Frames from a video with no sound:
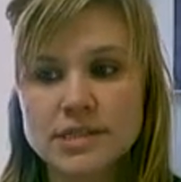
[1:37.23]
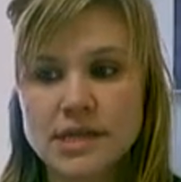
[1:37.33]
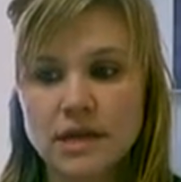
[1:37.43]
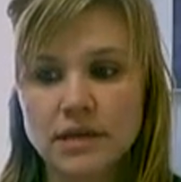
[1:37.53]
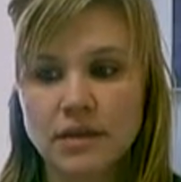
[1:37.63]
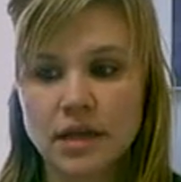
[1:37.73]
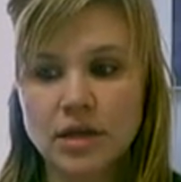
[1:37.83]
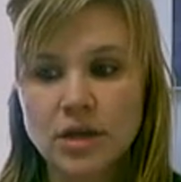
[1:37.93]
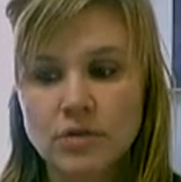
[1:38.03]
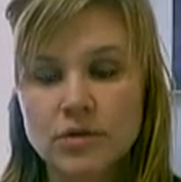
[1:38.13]
saying that
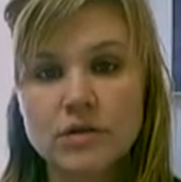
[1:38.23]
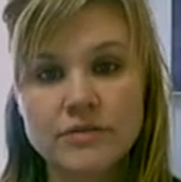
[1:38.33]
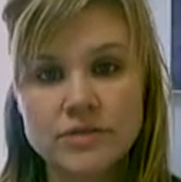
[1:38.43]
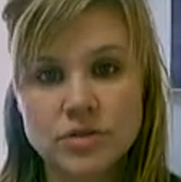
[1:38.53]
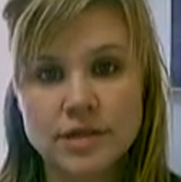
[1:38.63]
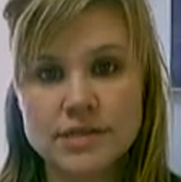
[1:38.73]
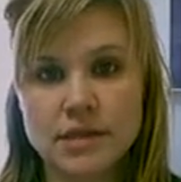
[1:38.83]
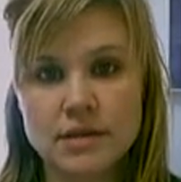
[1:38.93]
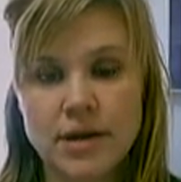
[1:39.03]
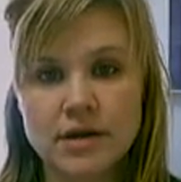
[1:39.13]
we don't have a choice
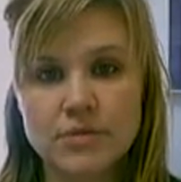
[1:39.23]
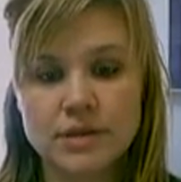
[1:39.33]
in the matter,